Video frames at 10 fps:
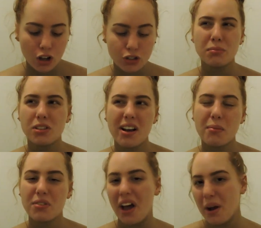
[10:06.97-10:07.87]

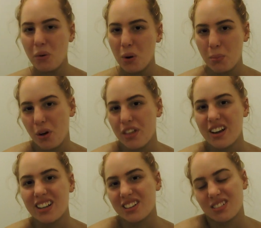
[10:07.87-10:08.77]
Sometimes I won't bother
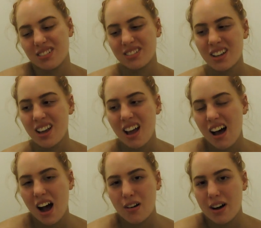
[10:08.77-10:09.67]
and
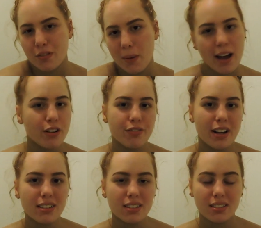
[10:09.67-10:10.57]
I'll have a pale face,